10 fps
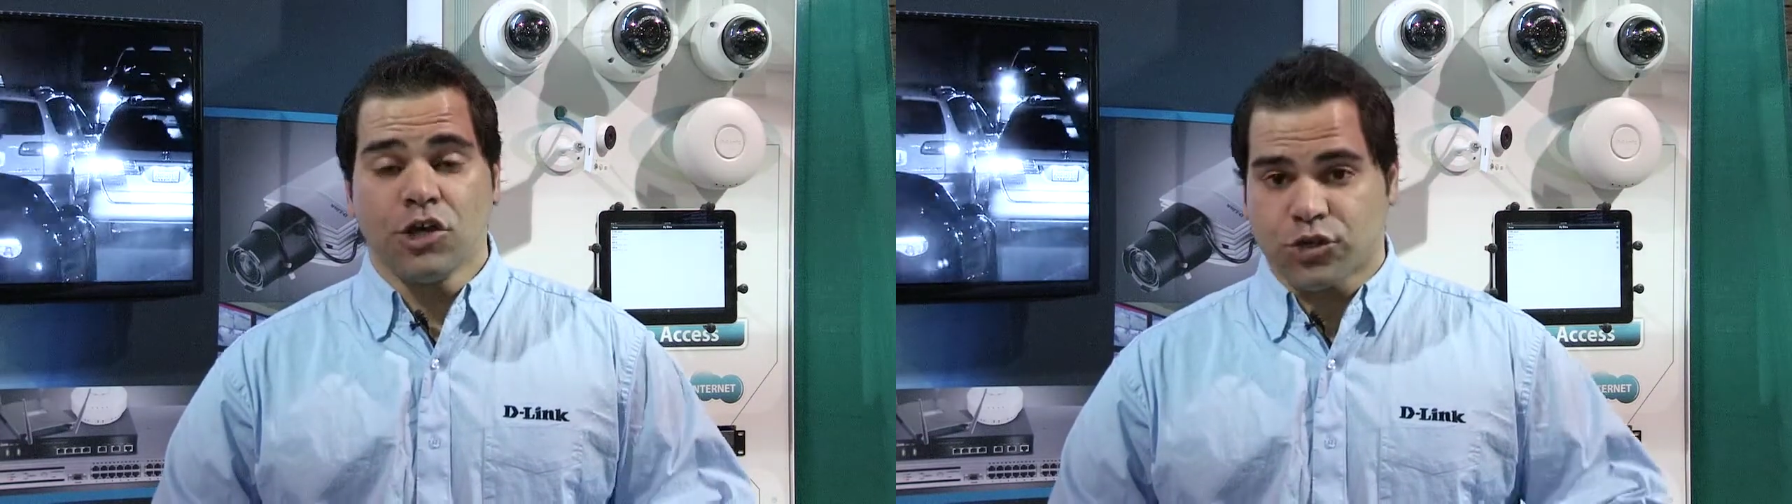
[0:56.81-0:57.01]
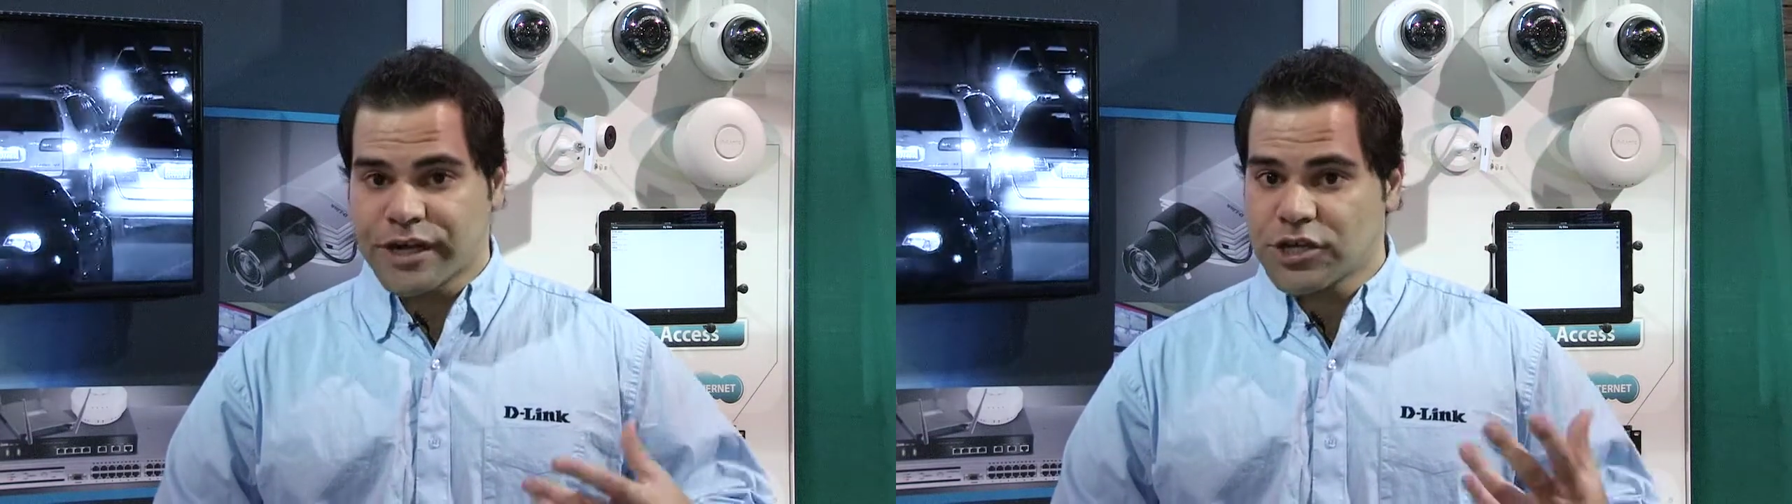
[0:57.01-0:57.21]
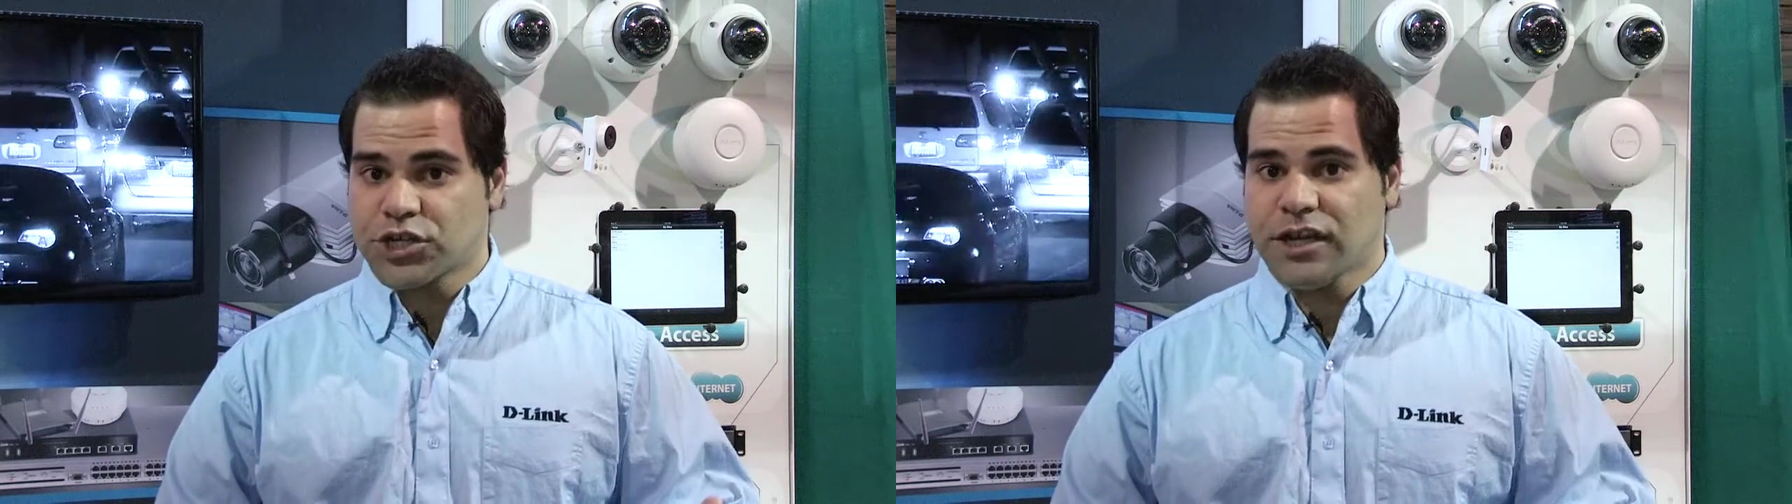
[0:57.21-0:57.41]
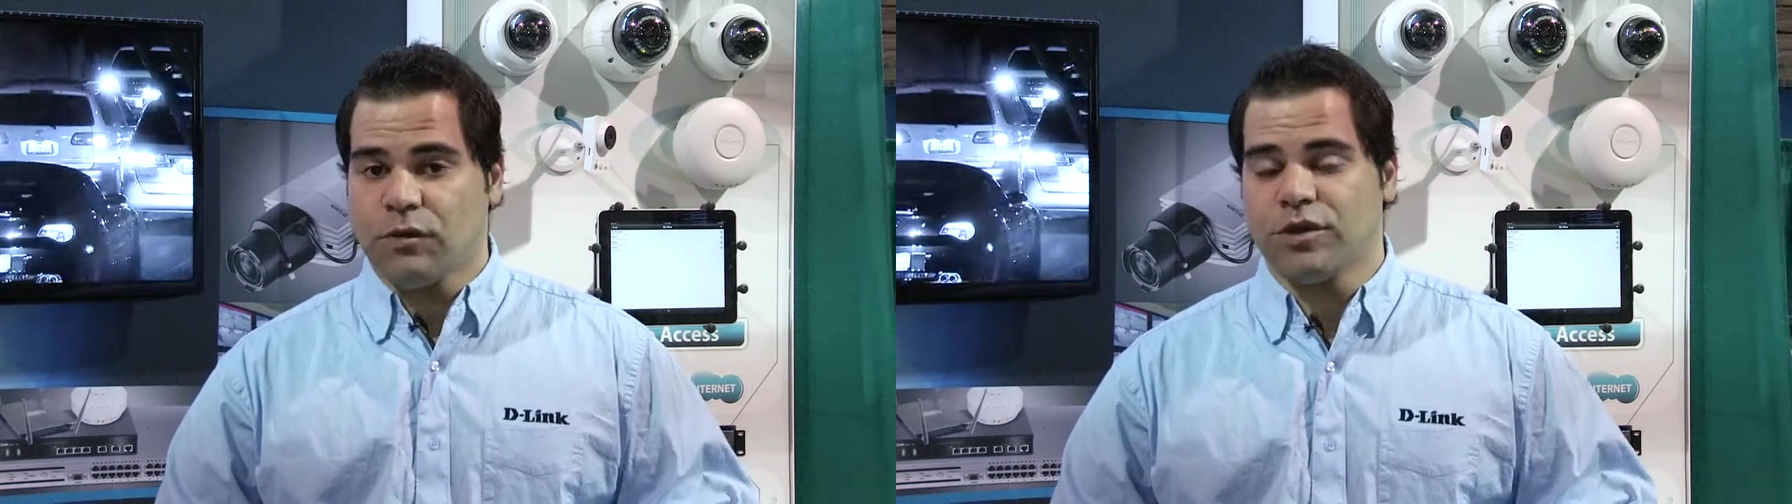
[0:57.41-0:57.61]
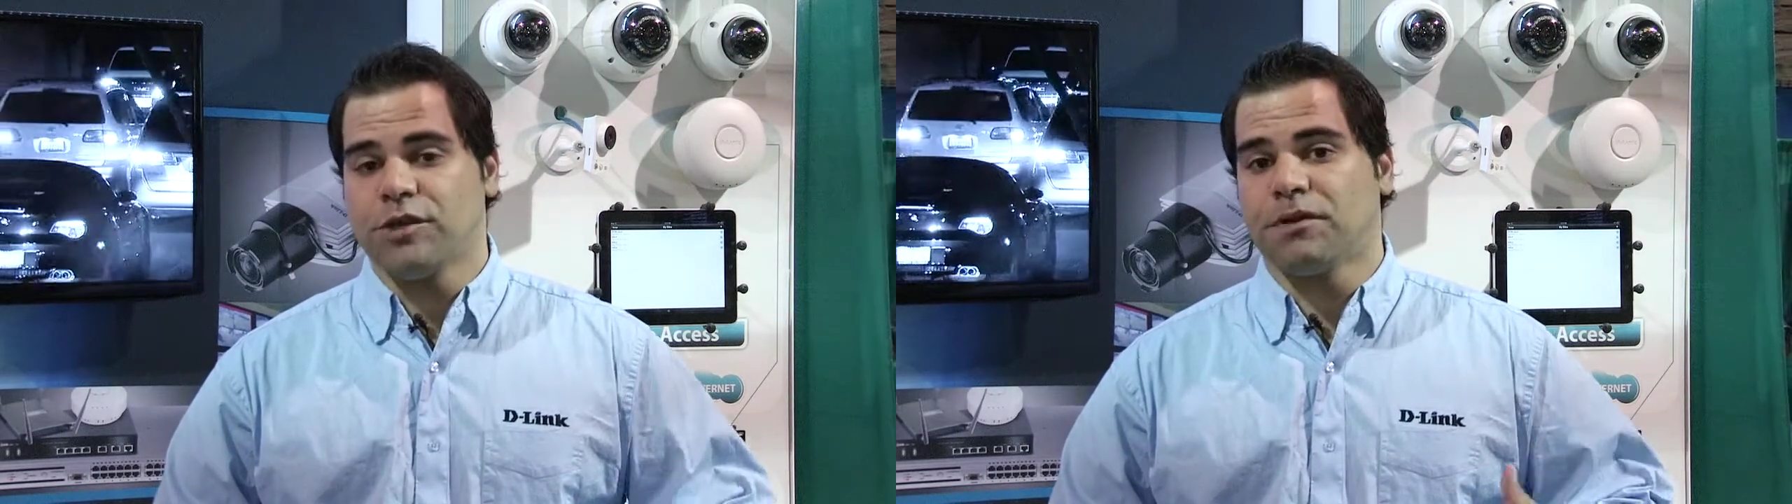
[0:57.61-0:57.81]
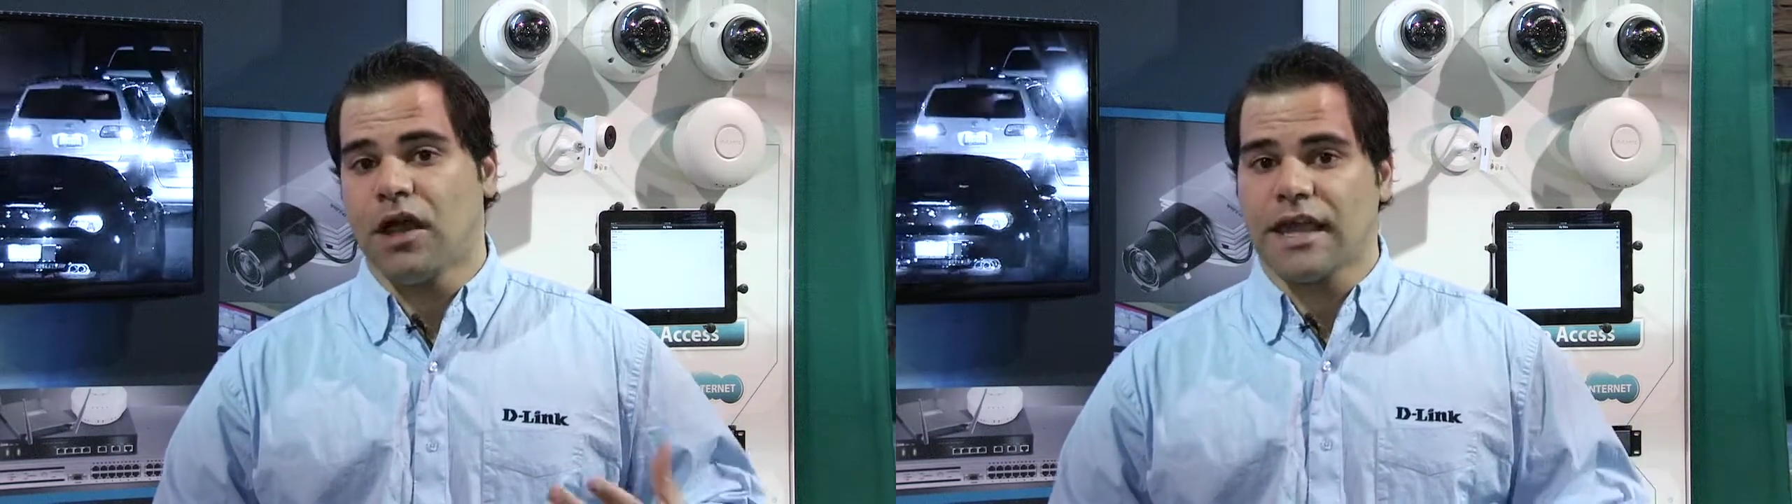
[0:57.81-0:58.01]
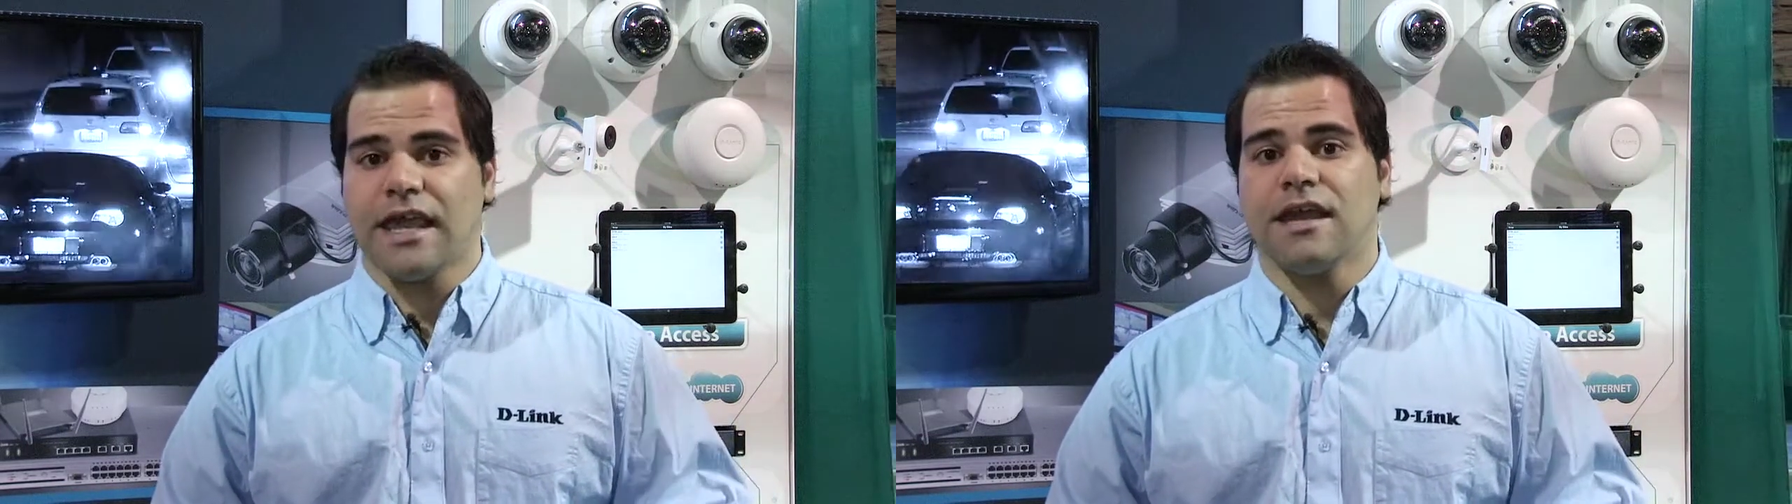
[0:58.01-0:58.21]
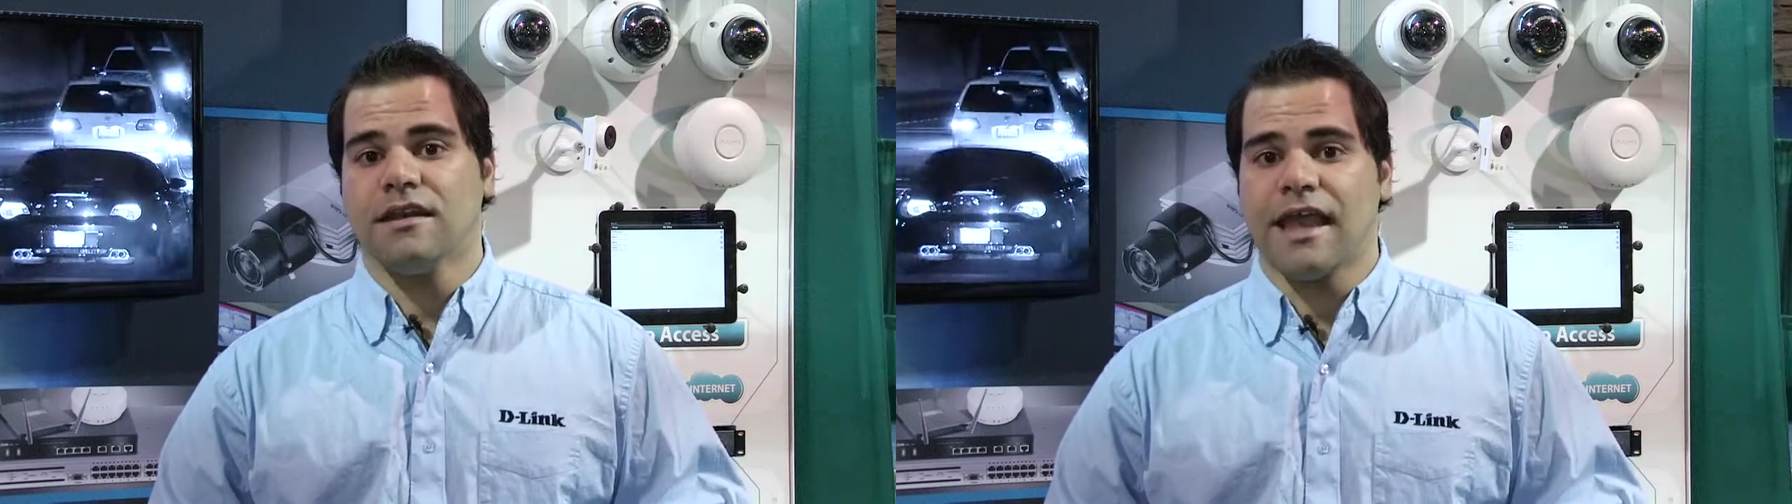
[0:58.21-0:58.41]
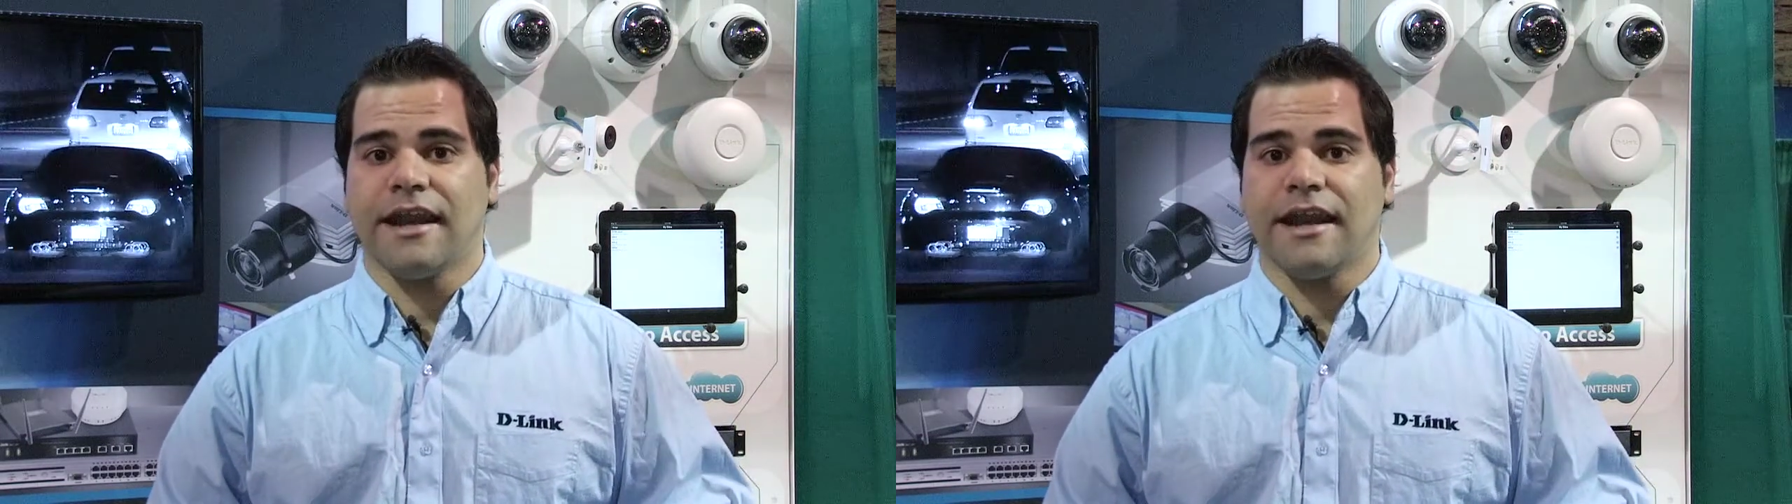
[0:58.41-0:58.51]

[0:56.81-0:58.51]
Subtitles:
Traditionally, when you plug in